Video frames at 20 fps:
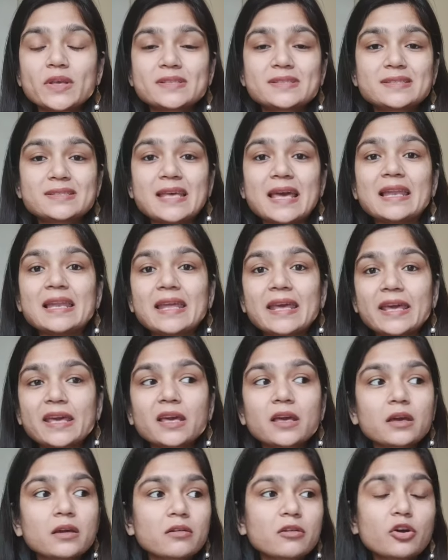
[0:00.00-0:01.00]
is
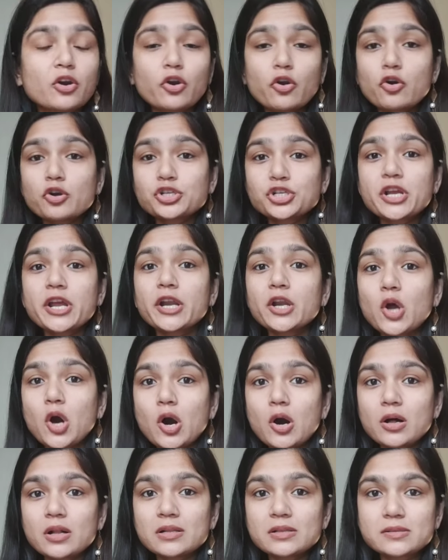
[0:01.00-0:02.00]
selling crochet
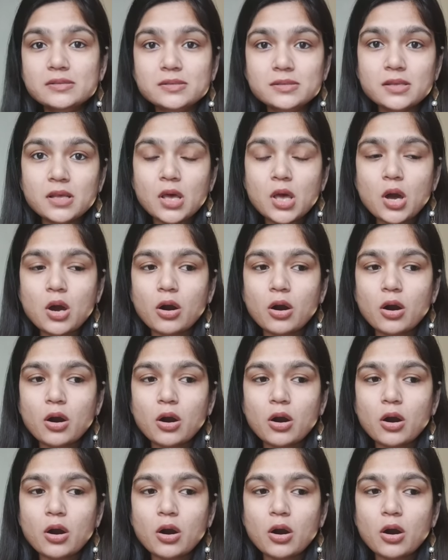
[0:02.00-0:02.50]
dolls